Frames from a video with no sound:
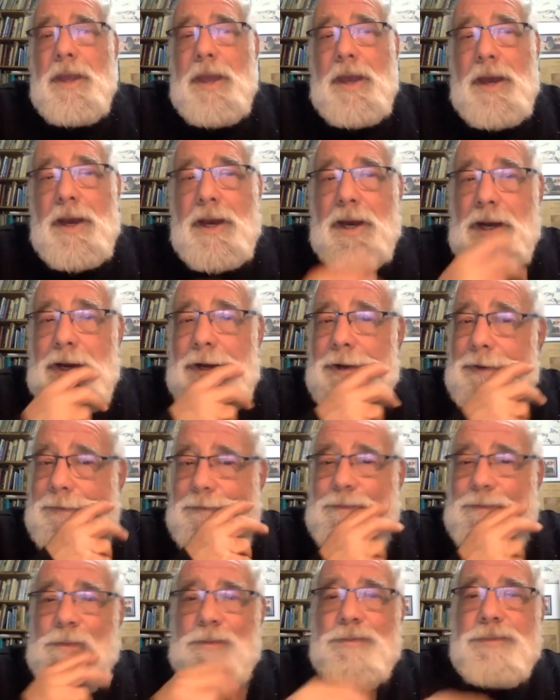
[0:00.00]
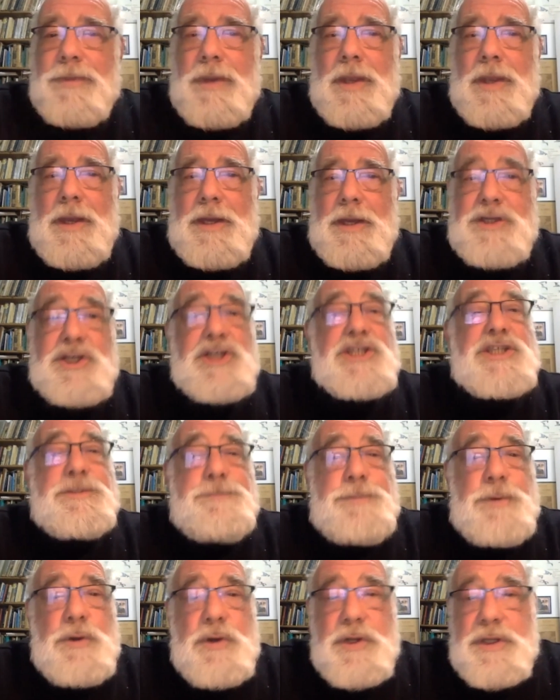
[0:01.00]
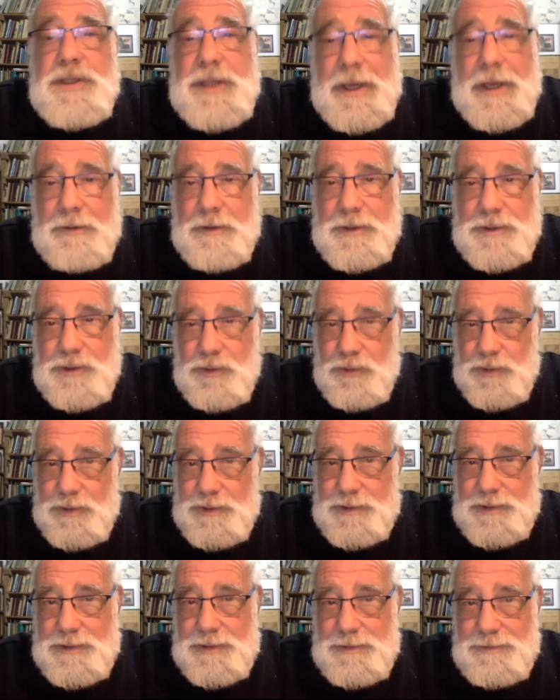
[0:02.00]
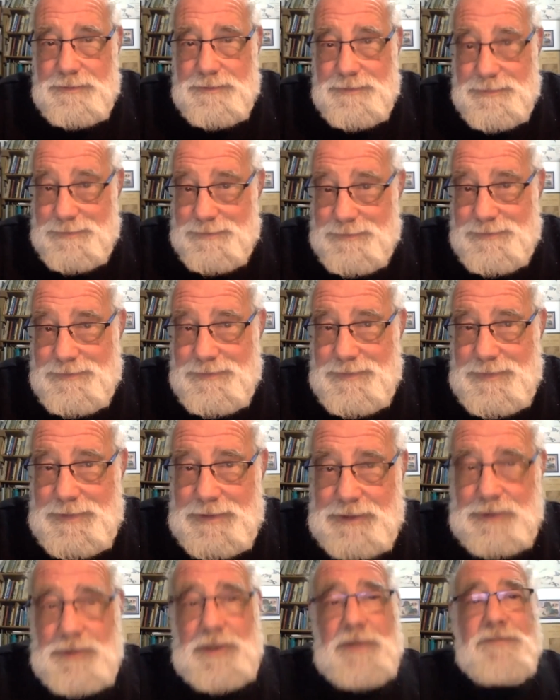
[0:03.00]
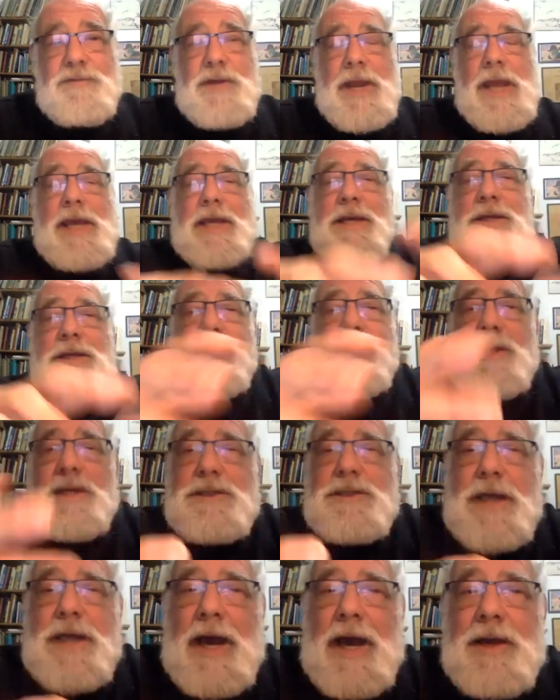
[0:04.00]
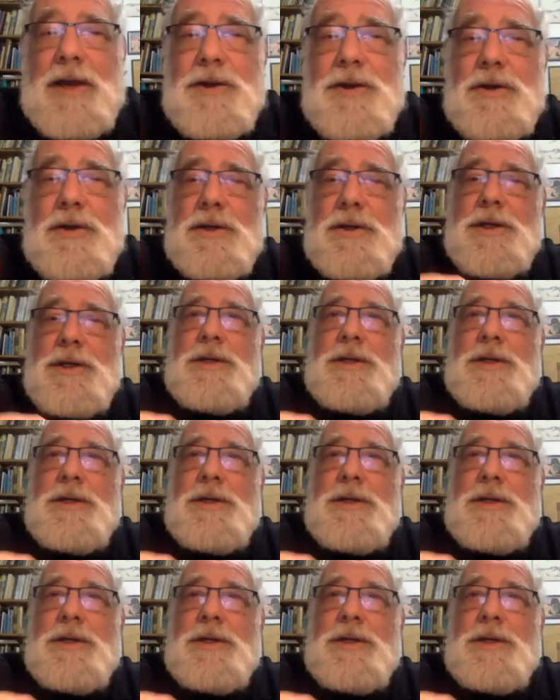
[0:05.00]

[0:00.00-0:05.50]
a disputed territories. So they've taken the entire